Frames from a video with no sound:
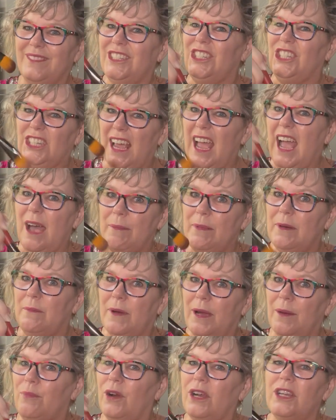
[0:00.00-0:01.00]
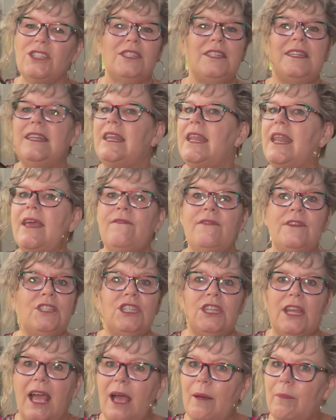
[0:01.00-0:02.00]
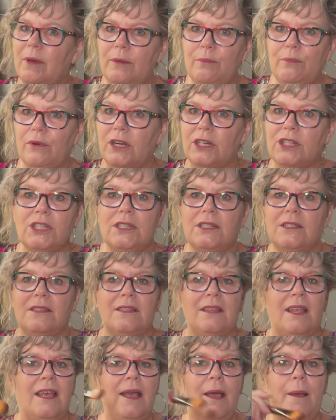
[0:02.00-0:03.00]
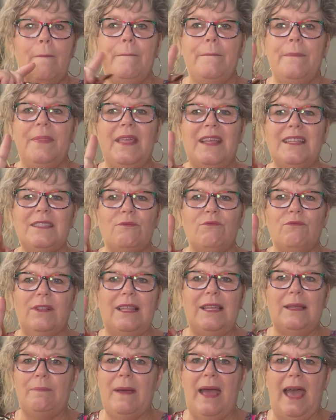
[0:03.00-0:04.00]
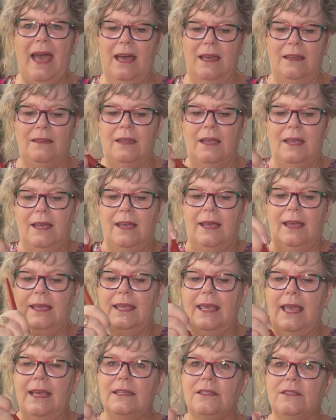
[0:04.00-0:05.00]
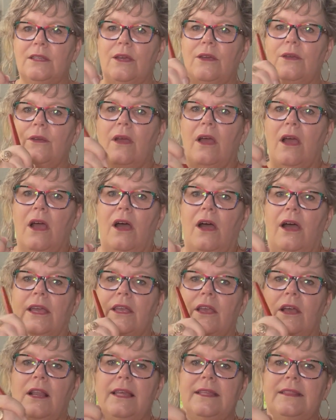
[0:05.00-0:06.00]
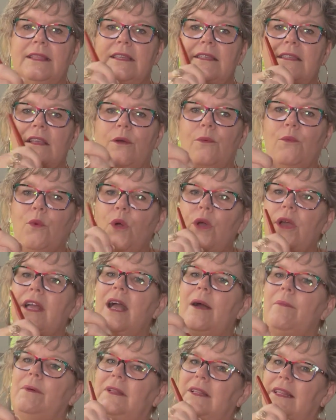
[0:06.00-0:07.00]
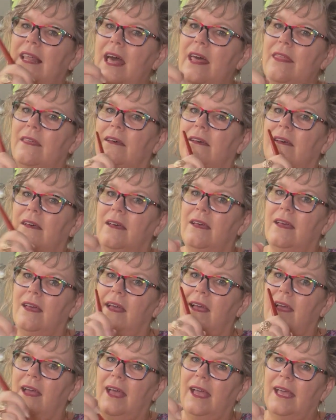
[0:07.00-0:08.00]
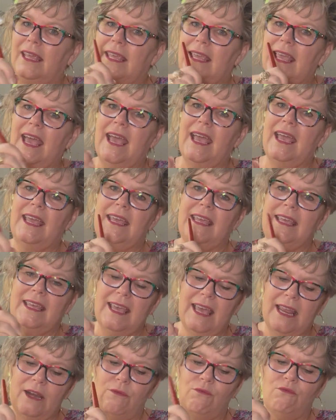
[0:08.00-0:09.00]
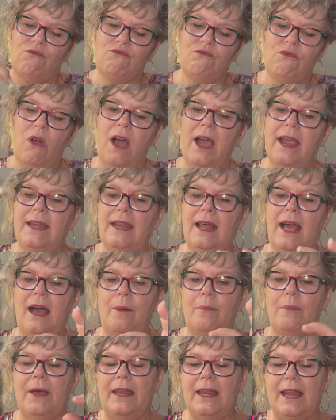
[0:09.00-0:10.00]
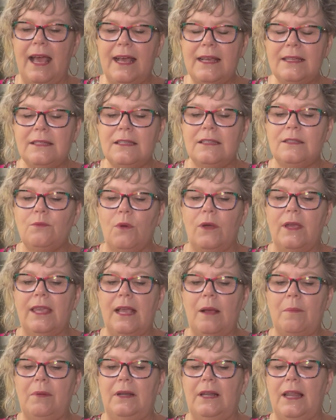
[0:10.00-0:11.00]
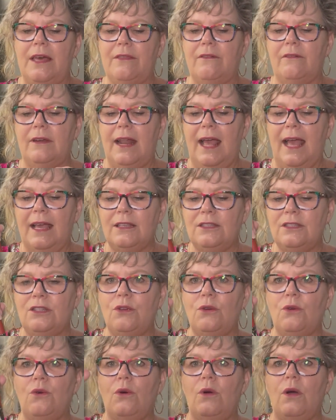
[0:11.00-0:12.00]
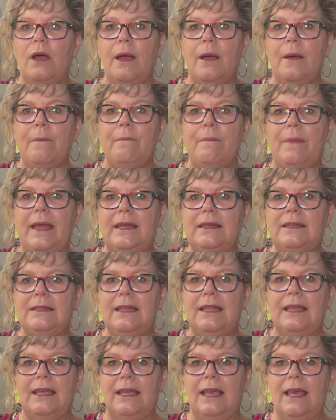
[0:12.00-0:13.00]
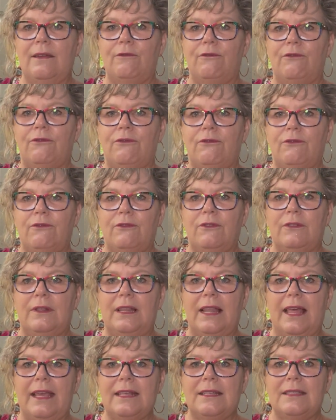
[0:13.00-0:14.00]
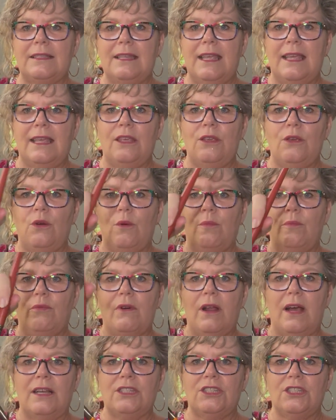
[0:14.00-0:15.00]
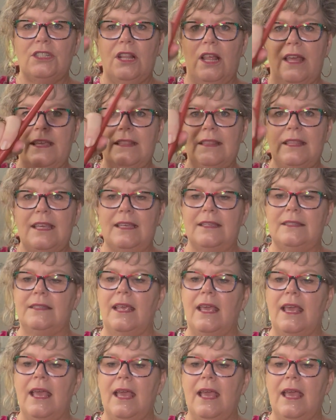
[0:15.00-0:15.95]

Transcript: jab at my brush. Never jab at brushes. That's really bad. Okay, so I go like this, I'll work up a lather. Okay, get it right up, and as it's working up a lather and as you're bending and flexing your brush like this,